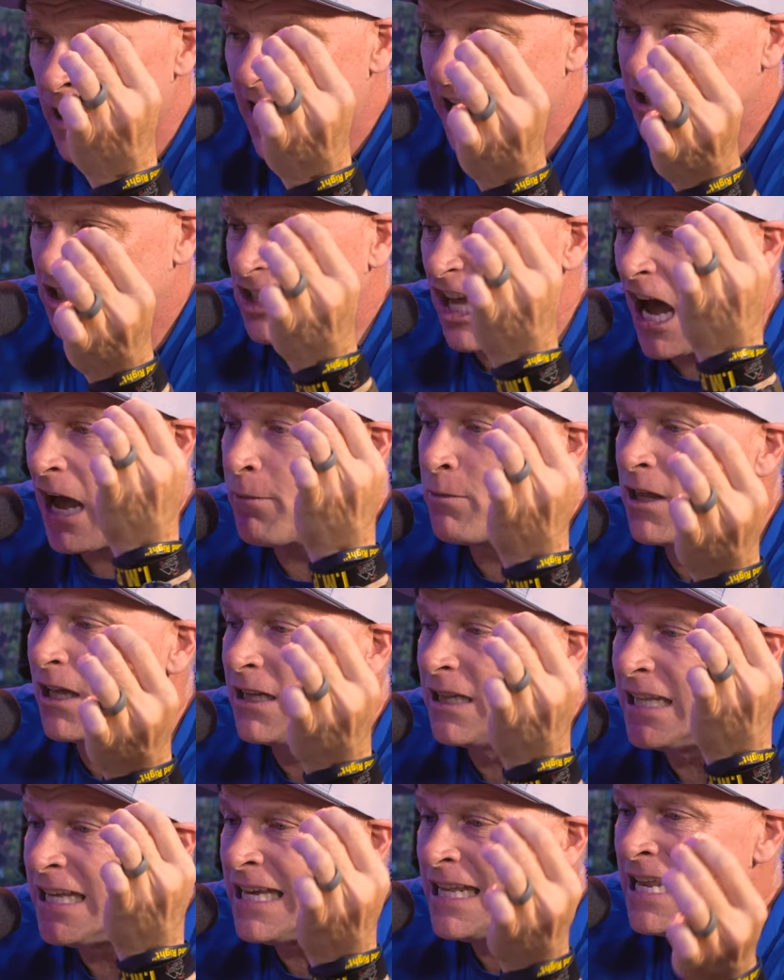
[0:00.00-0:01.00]
It's time to
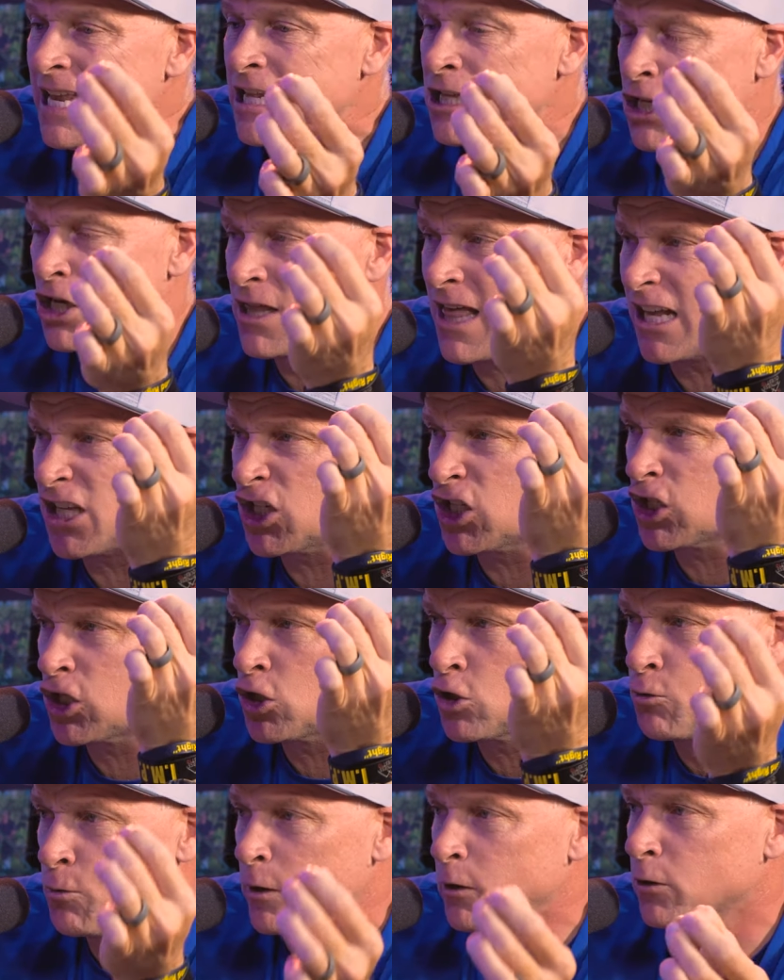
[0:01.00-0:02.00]
lean into that
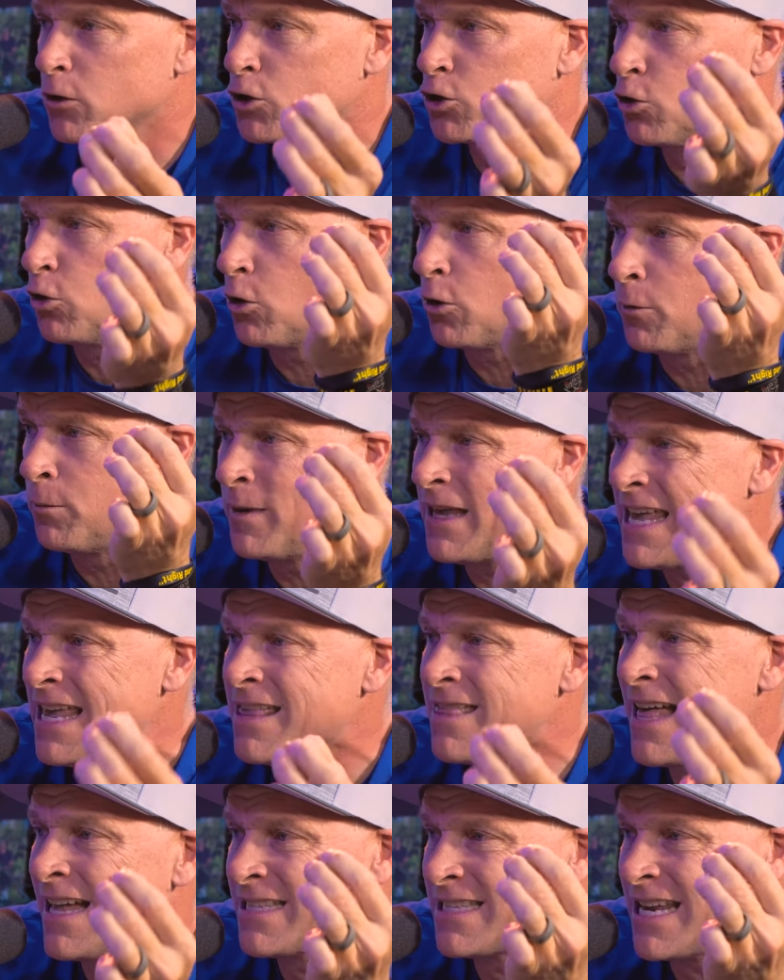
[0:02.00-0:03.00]
spiritual
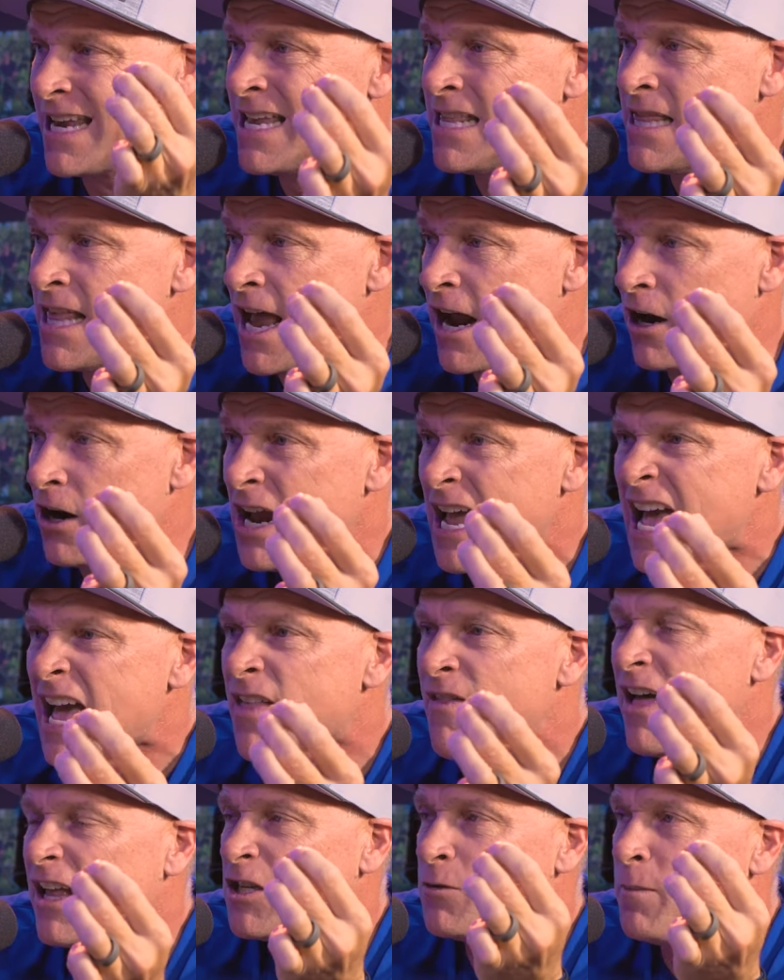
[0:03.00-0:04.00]
being that's in there,
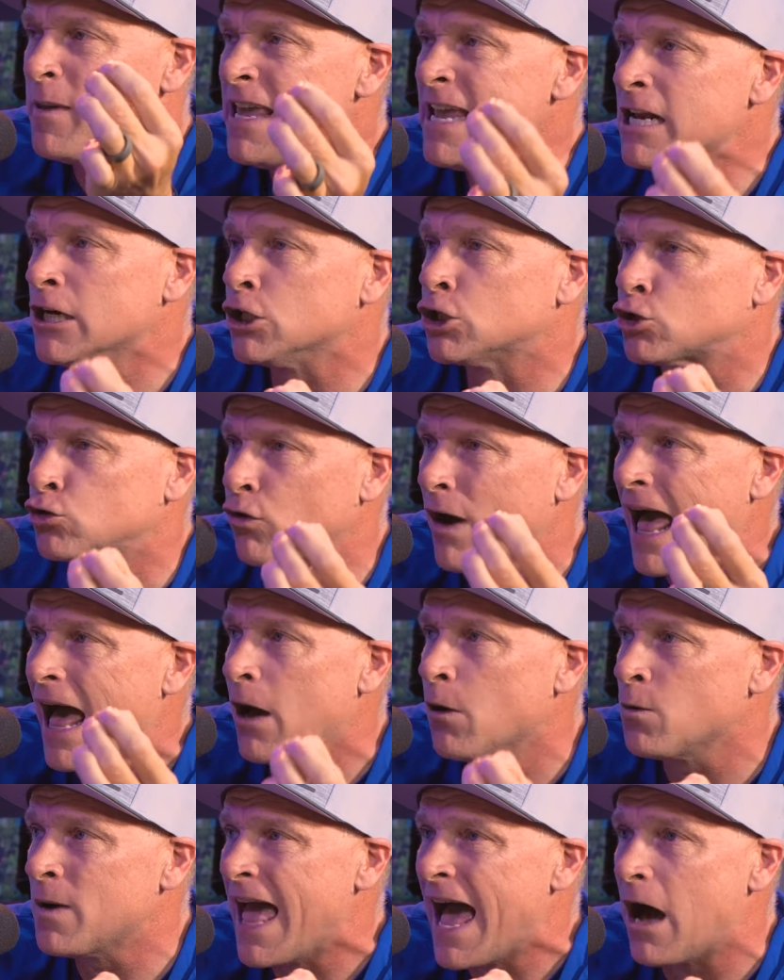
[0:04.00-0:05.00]
that's being
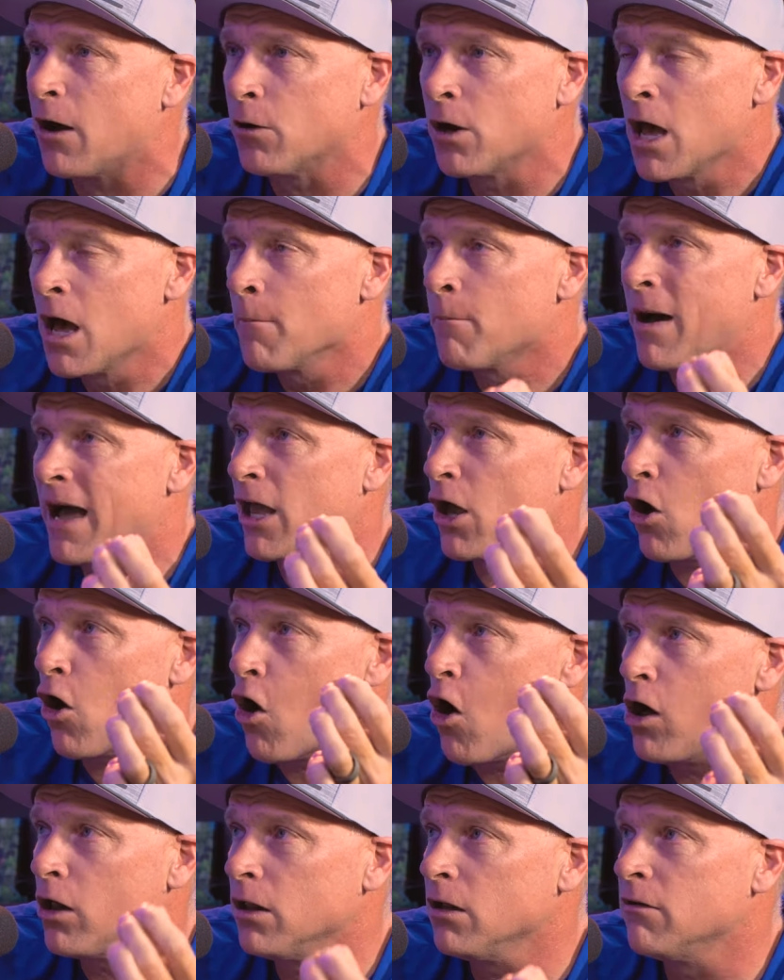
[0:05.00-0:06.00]
drowned out by
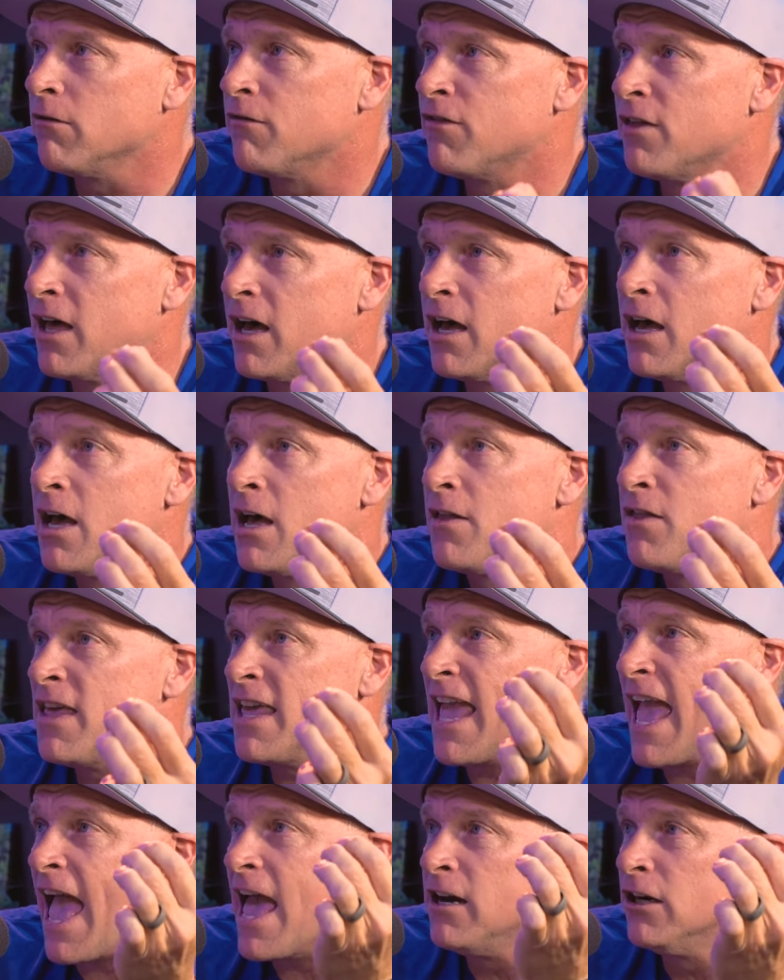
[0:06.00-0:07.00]
all of the,
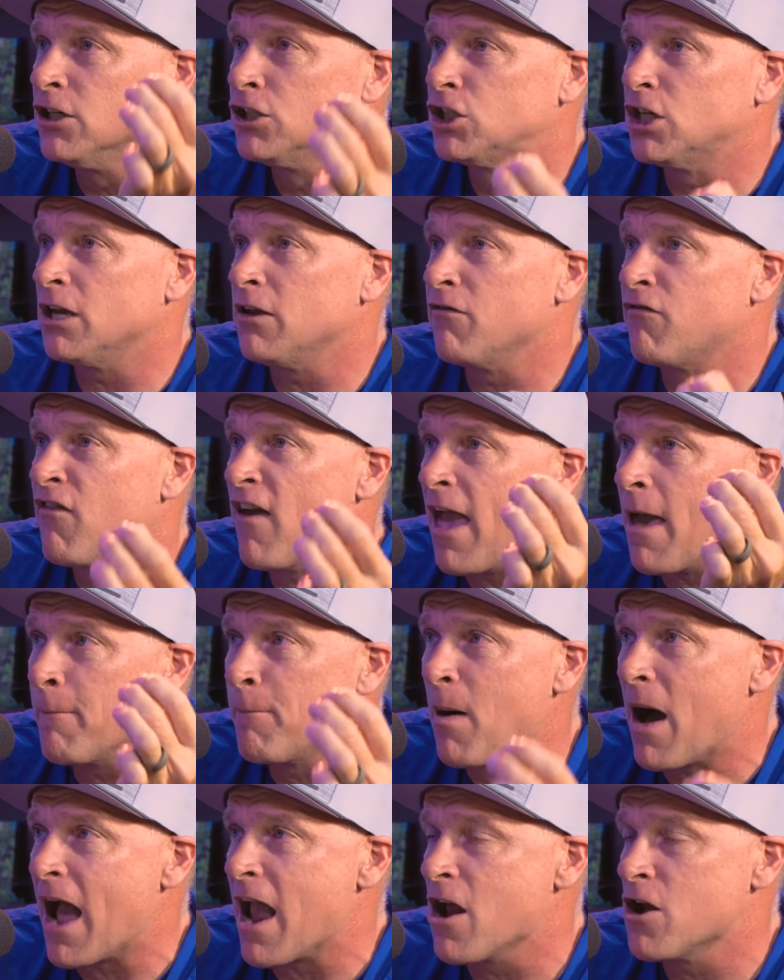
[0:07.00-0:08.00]
the energy
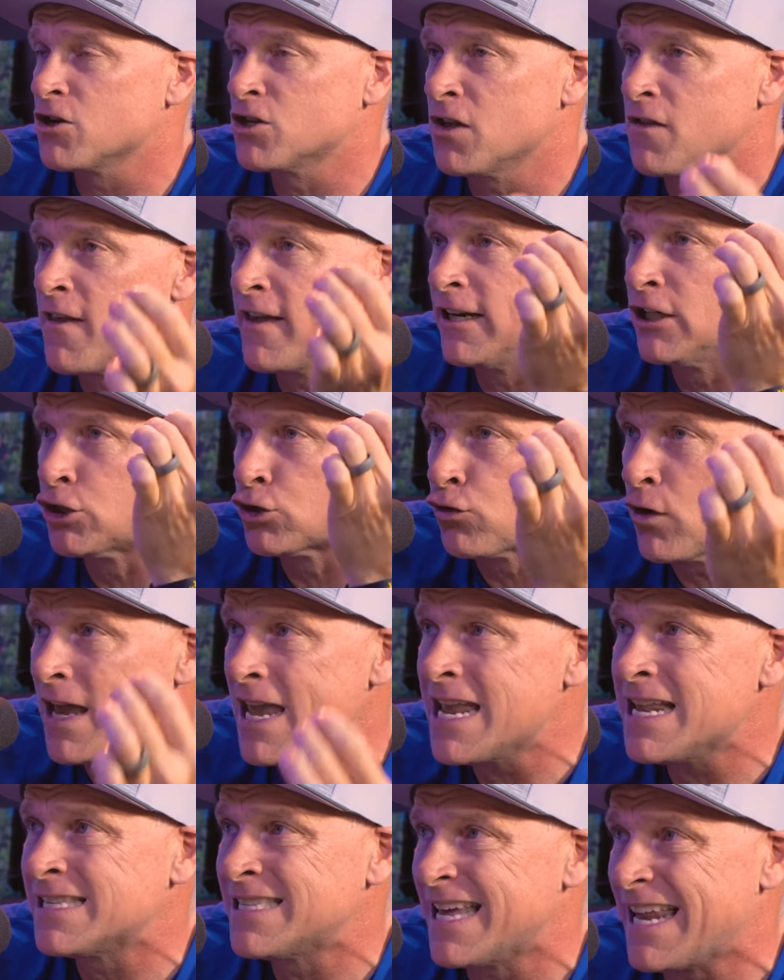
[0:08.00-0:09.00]
vampires and the
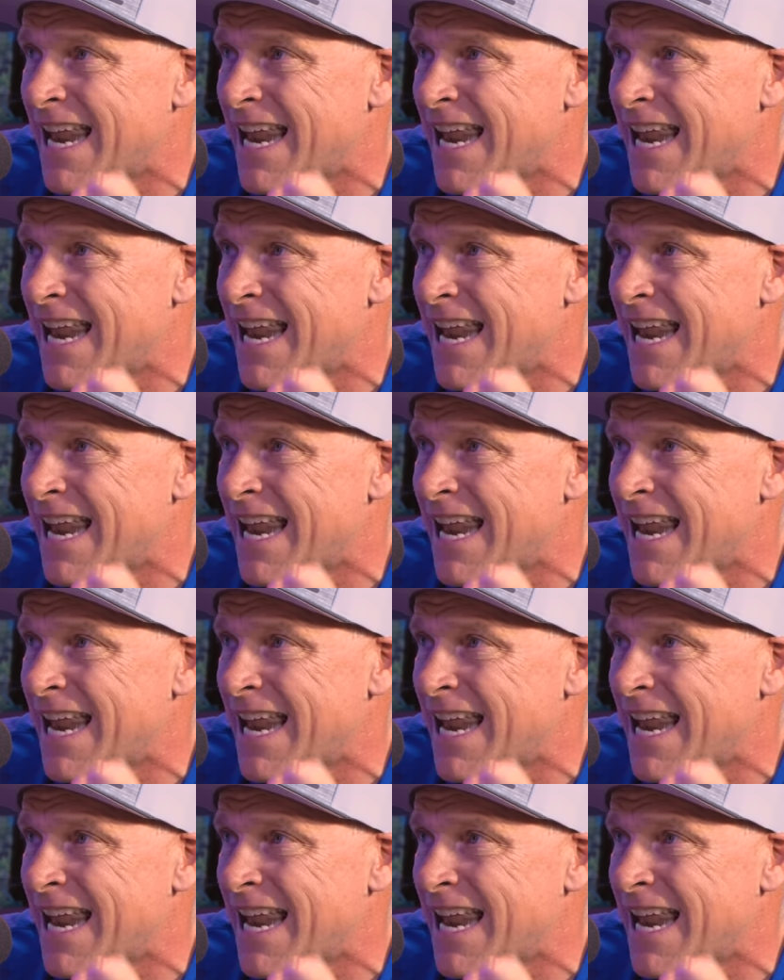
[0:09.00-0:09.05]
drains